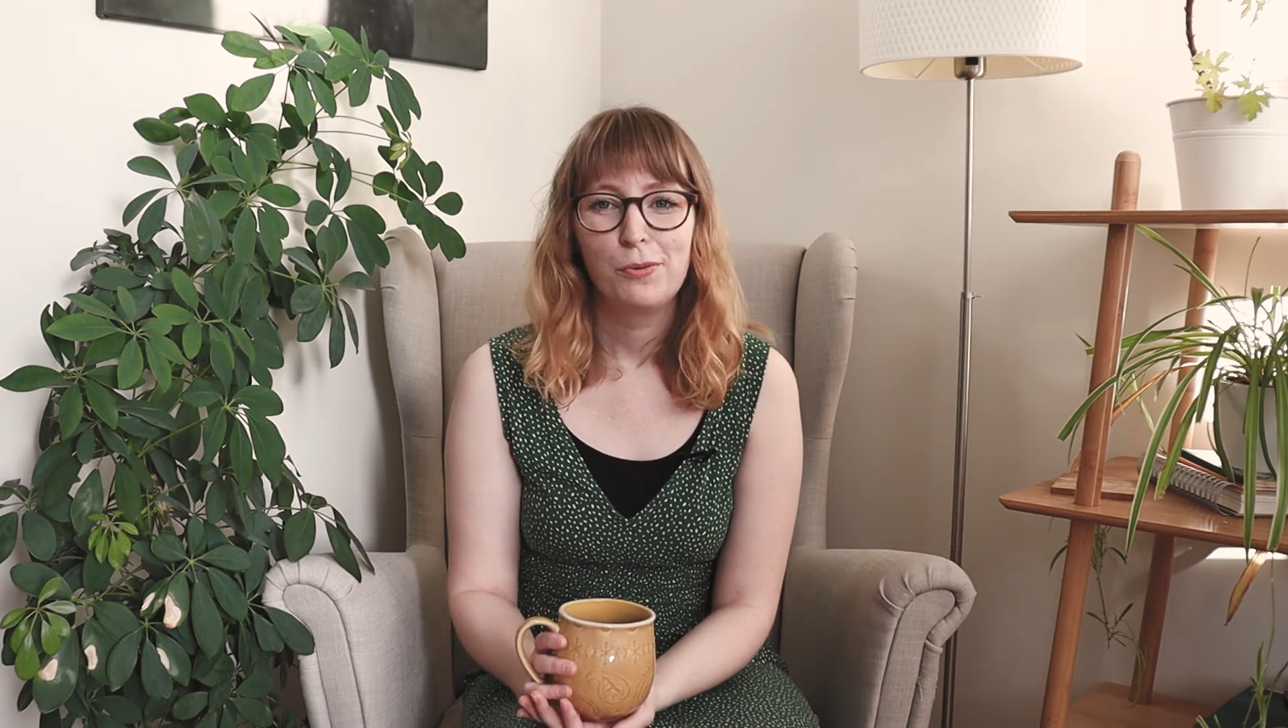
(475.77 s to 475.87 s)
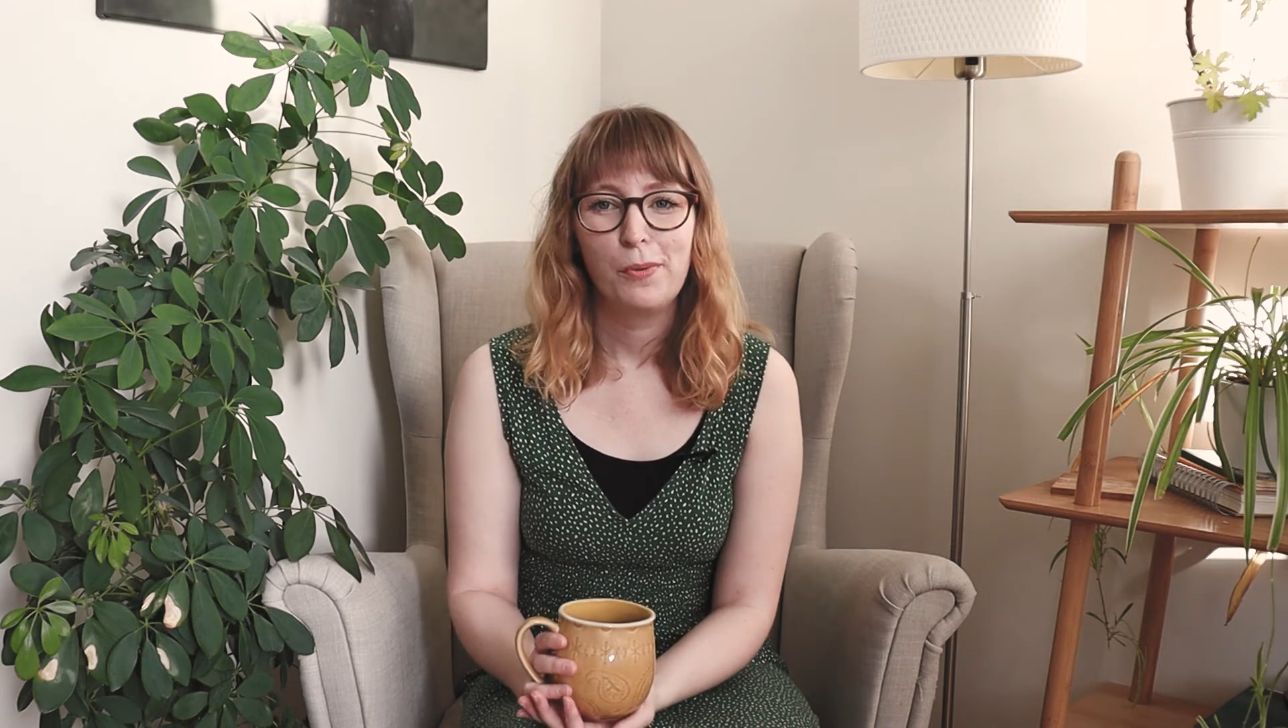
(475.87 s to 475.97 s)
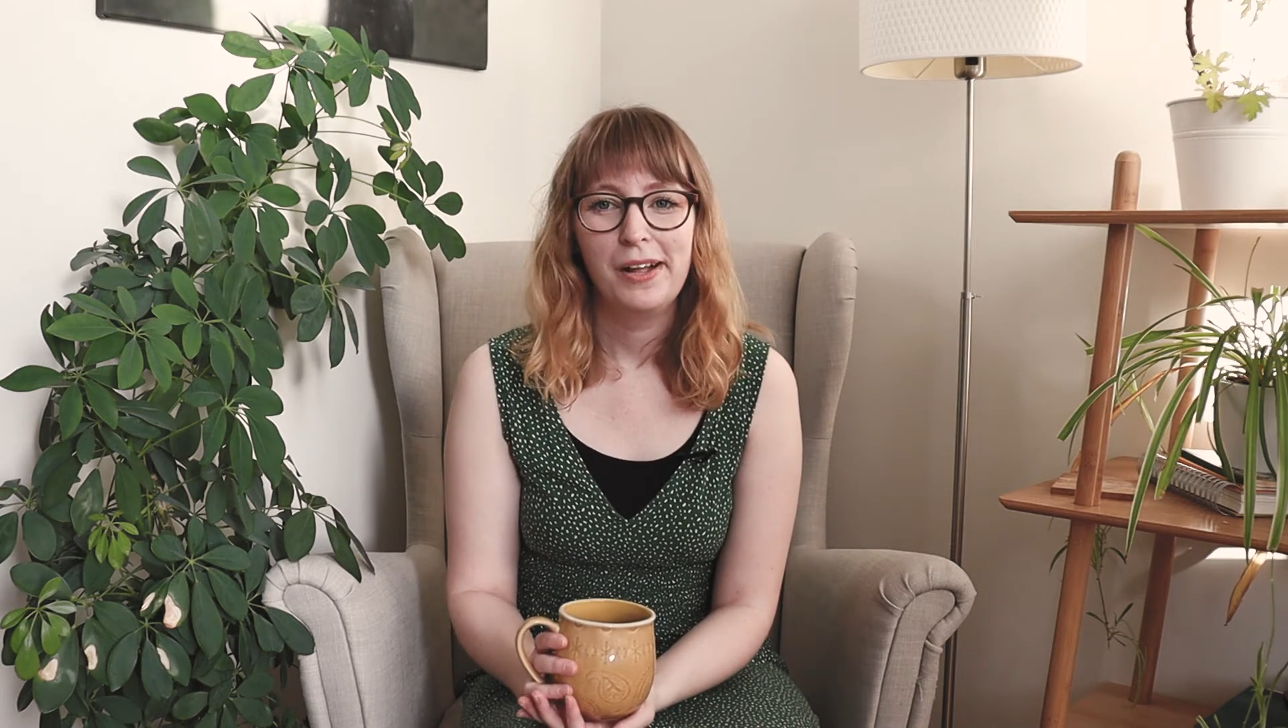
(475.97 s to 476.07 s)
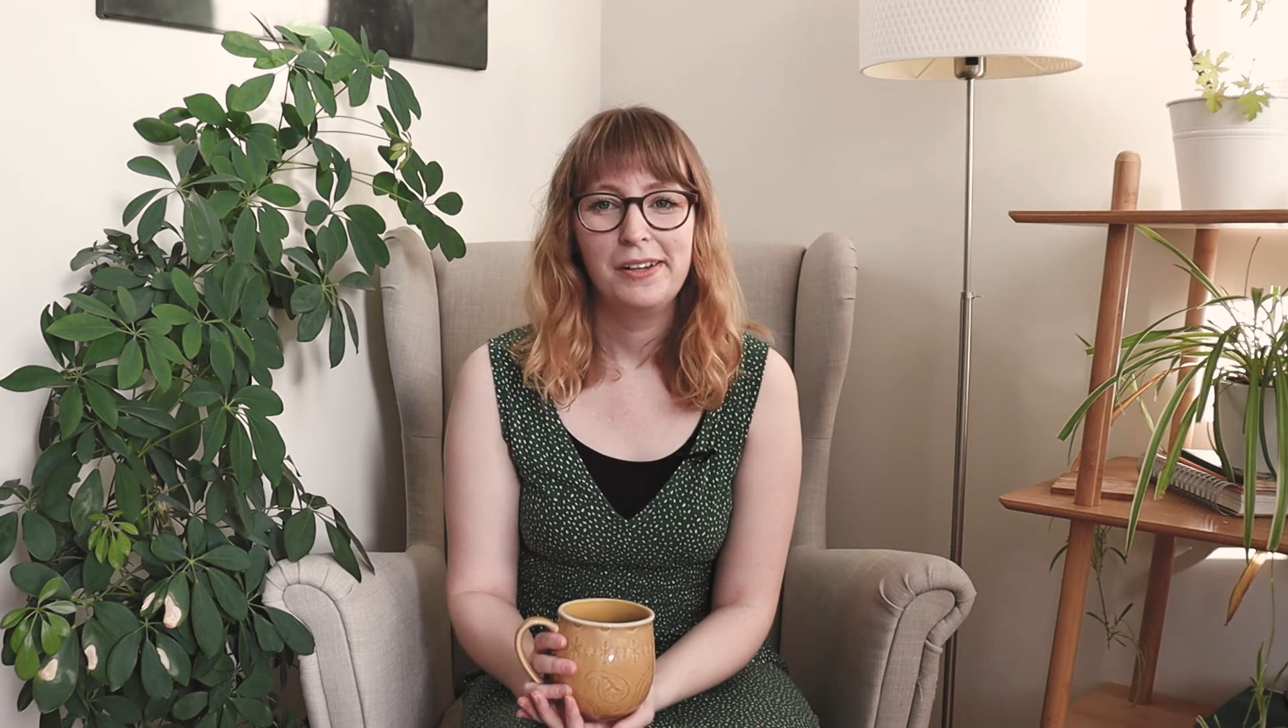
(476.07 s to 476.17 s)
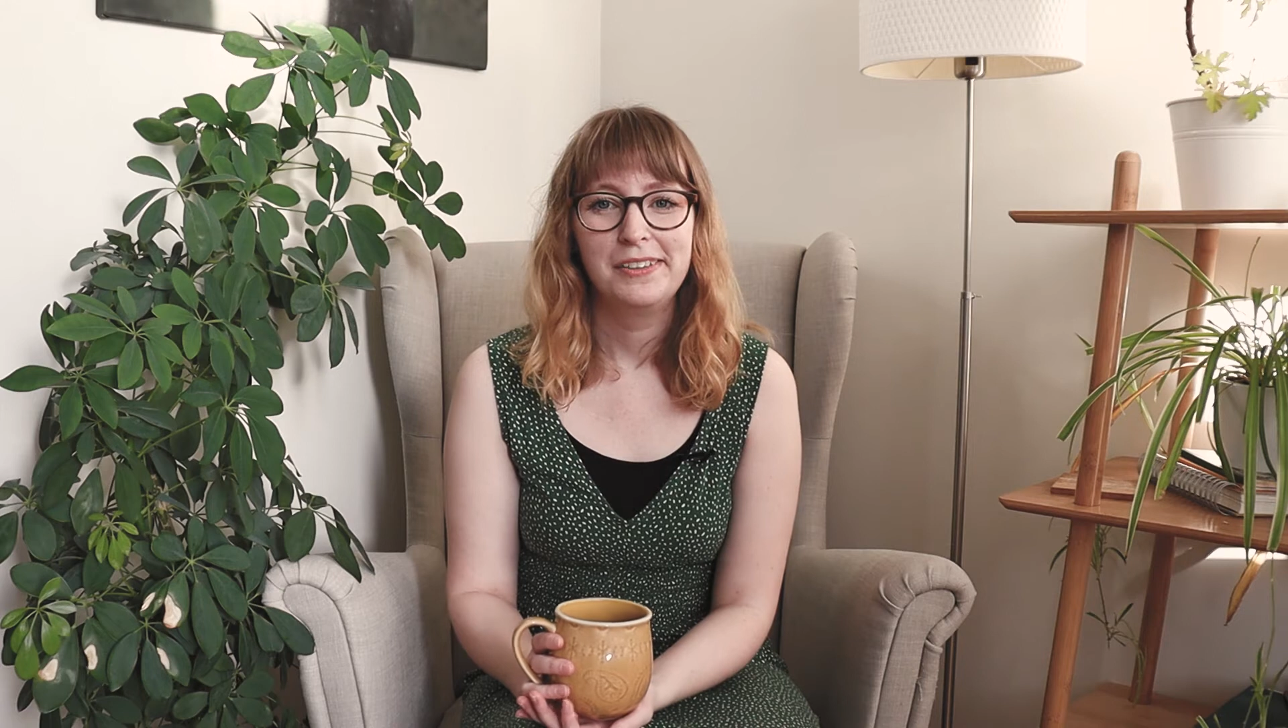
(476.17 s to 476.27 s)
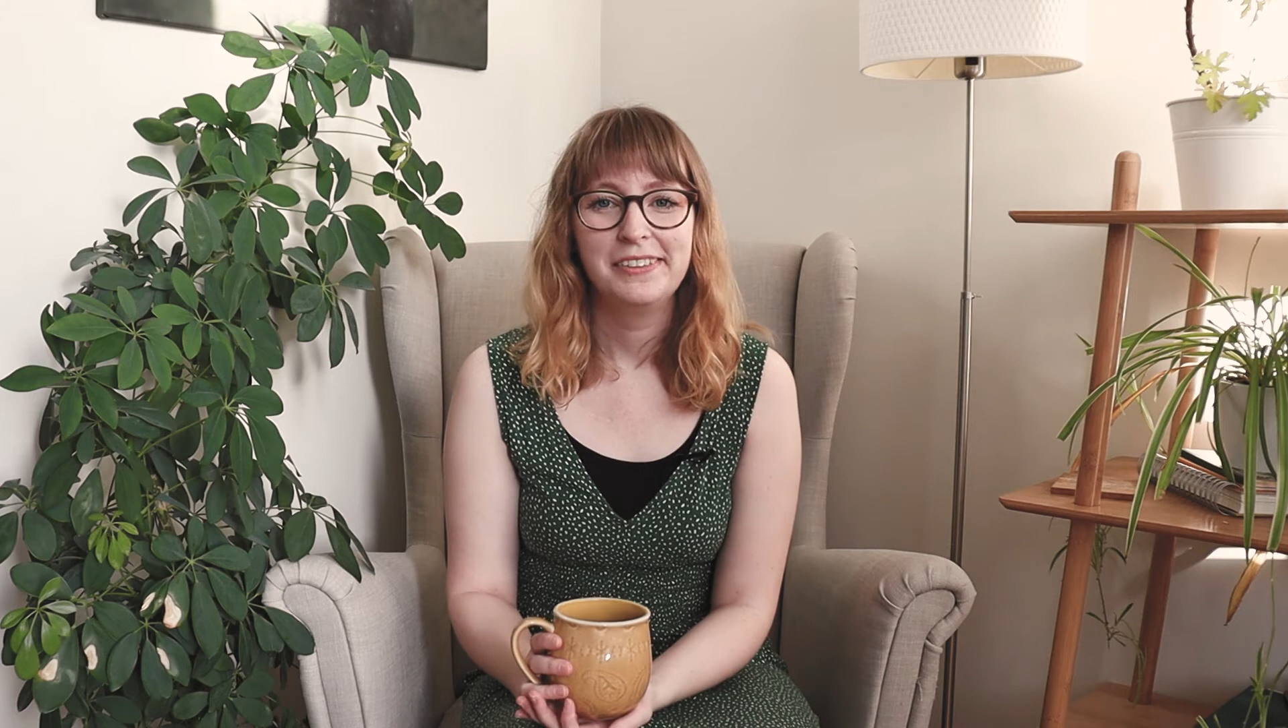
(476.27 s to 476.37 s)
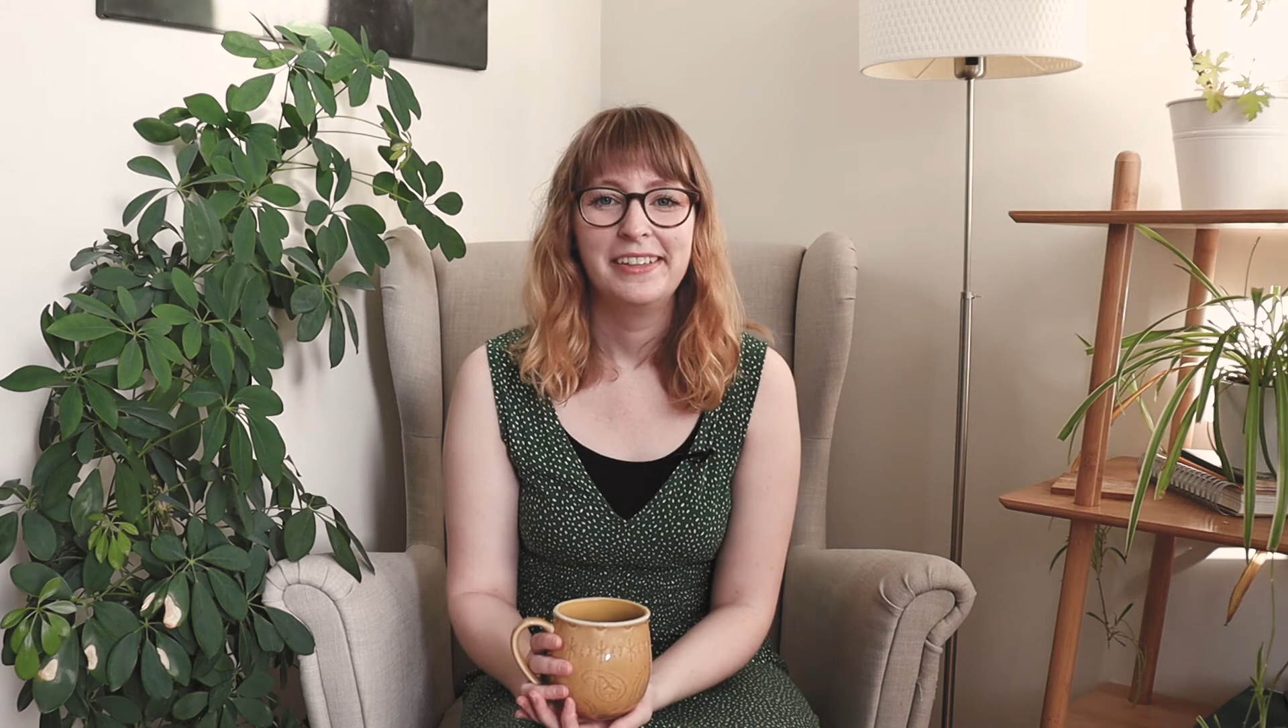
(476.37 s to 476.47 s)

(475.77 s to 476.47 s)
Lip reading: a while